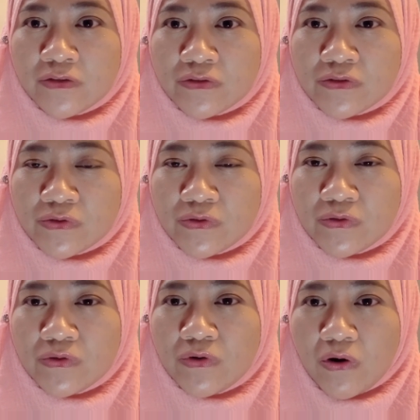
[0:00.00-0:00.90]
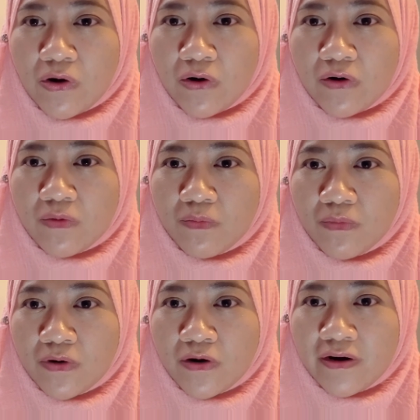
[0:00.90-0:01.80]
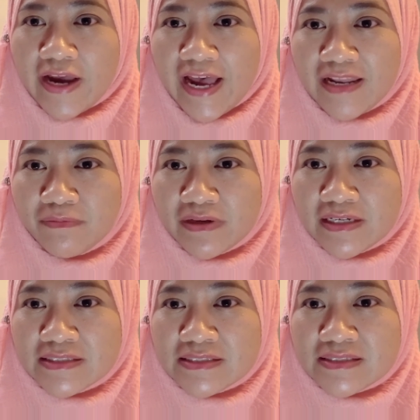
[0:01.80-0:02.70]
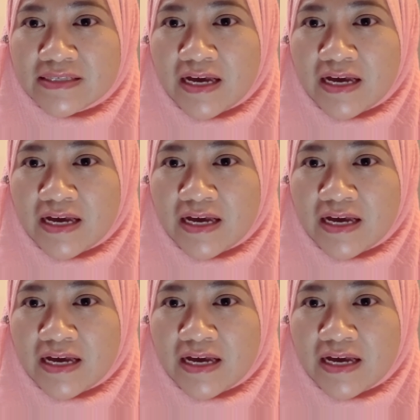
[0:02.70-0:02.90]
2 or more elements